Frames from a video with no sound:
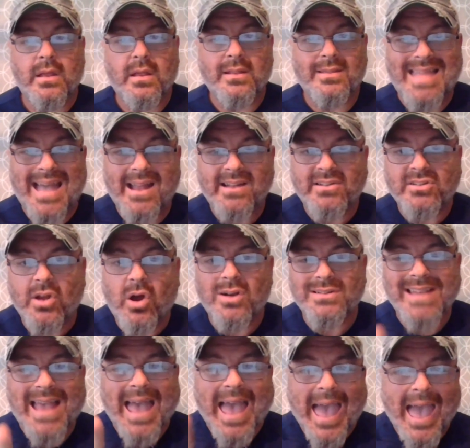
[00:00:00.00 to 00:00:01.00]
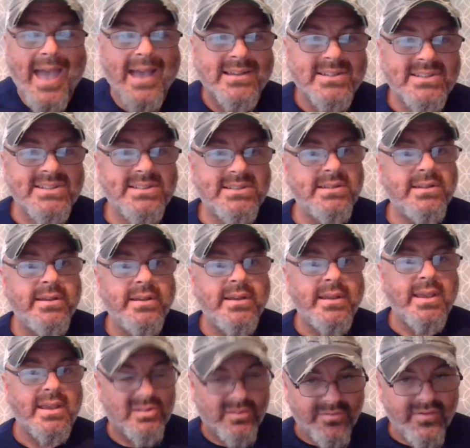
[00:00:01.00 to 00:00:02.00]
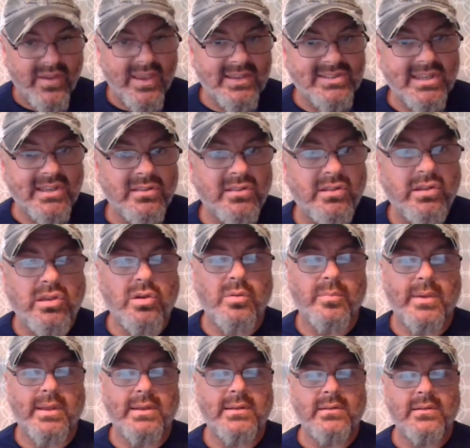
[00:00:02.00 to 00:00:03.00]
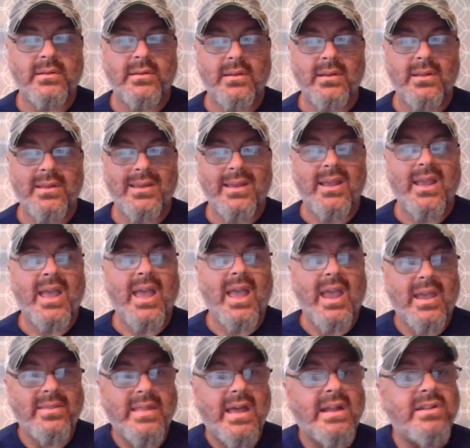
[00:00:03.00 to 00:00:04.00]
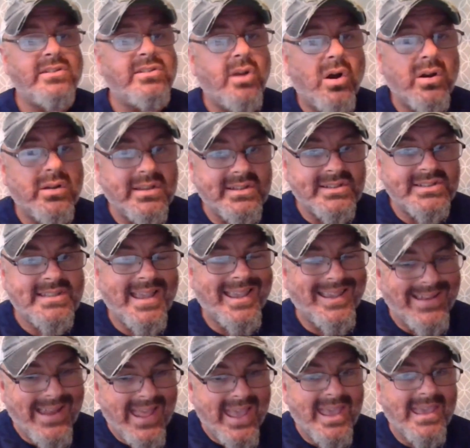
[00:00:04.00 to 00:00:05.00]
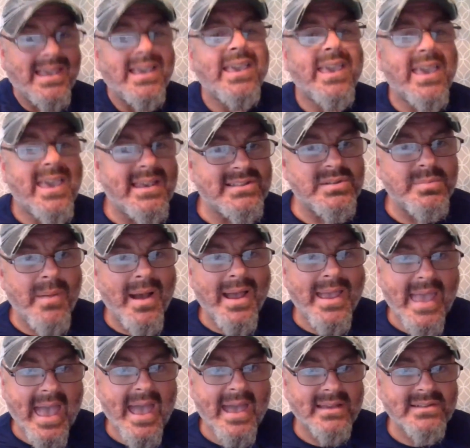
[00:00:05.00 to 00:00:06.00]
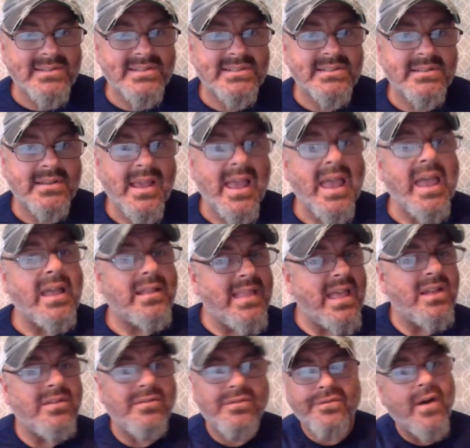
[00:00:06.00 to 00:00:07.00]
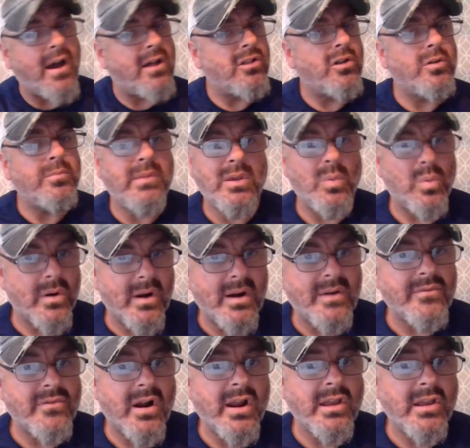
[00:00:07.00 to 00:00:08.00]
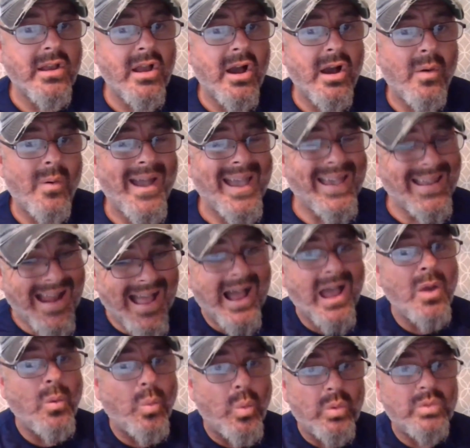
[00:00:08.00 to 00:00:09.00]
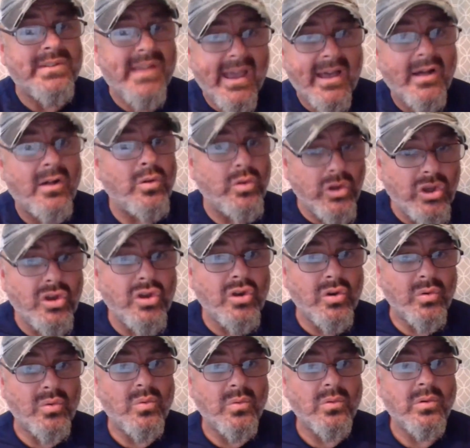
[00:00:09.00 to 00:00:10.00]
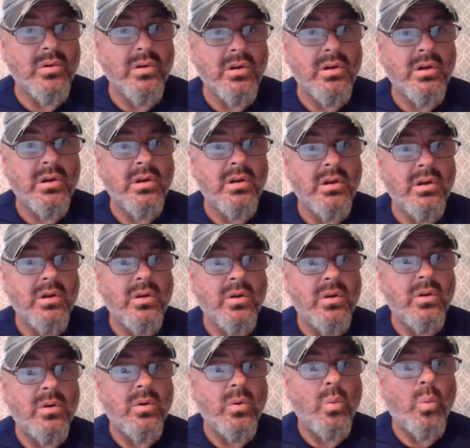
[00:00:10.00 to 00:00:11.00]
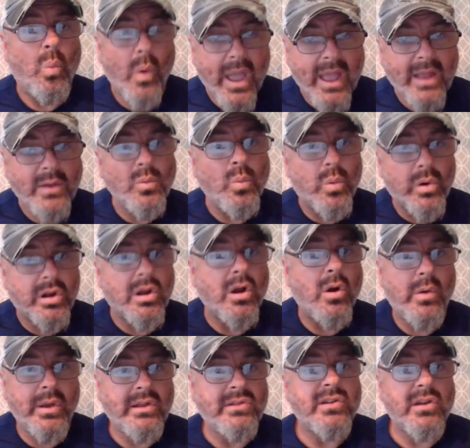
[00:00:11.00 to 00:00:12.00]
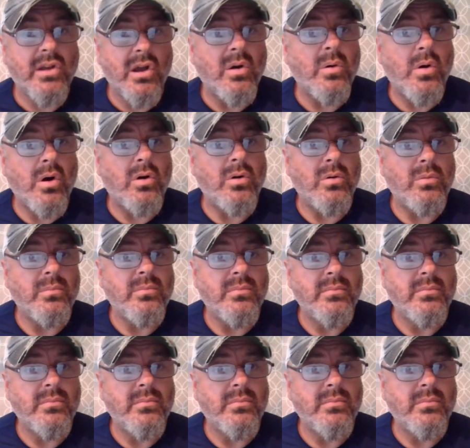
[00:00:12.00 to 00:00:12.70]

That dog's ass is facing the human, and that dog is saying, hey, kiss my ass. And then follow me wherever I go, and I will tell you when we're going to go home.